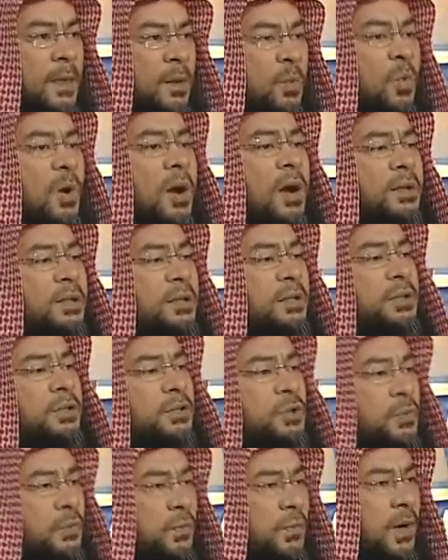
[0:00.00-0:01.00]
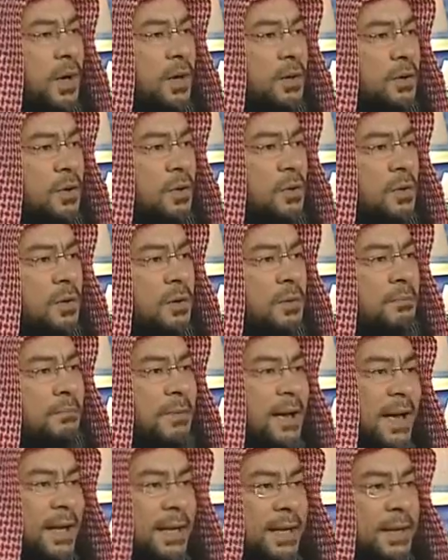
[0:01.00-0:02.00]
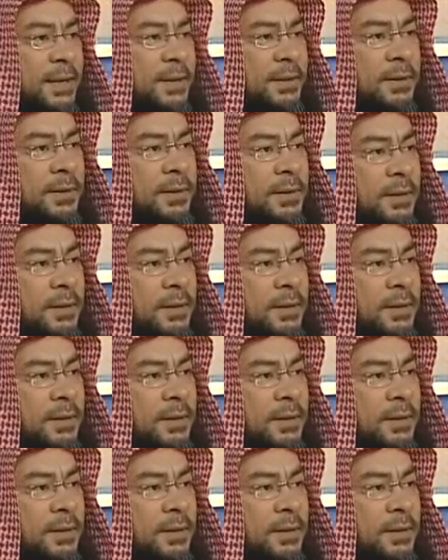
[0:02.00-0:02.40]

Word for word: Why didn't you follow Malik?